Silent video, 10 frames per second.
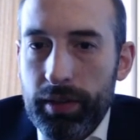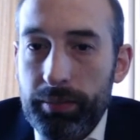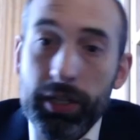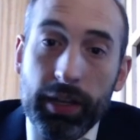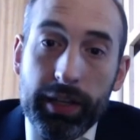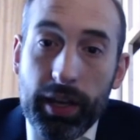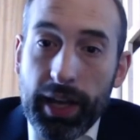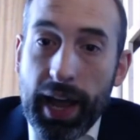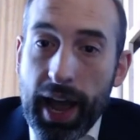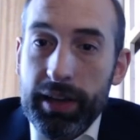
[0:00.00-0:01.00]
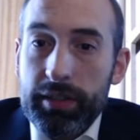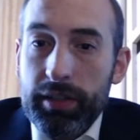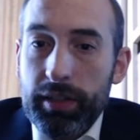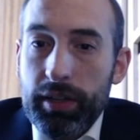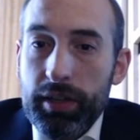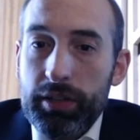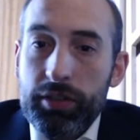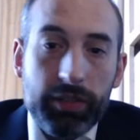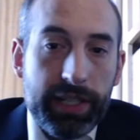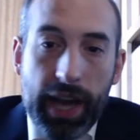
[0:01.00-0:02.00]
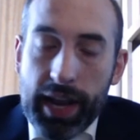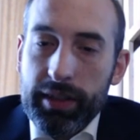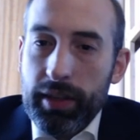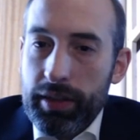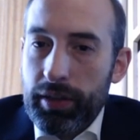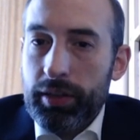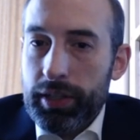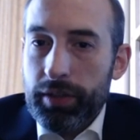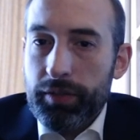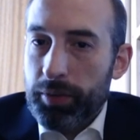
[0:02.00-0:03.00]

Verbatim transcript: But on the other hand, to reject the authority of your